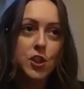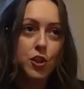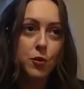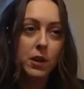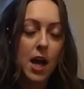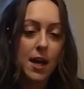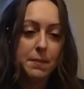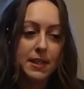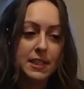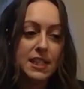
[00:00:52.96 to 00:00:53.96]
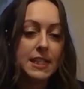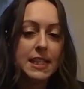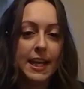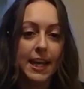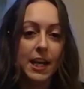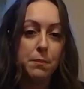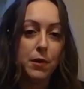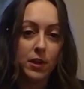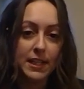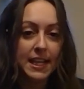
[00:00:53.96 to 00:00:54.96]
do a lot of business in
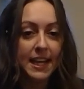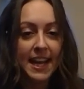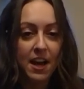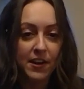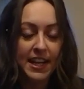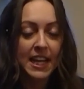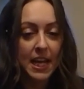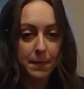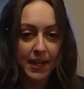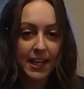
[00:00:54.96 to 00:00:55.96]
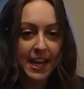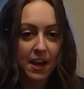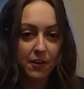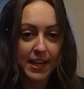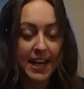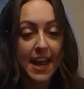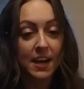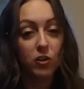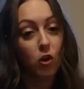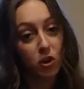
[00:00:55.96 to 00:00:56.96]
Burlington County, Camden County,
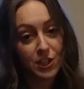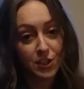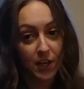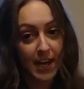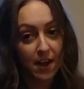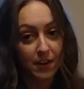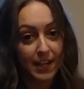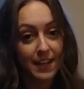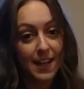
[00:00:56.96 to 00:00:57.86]
and Gloucester County,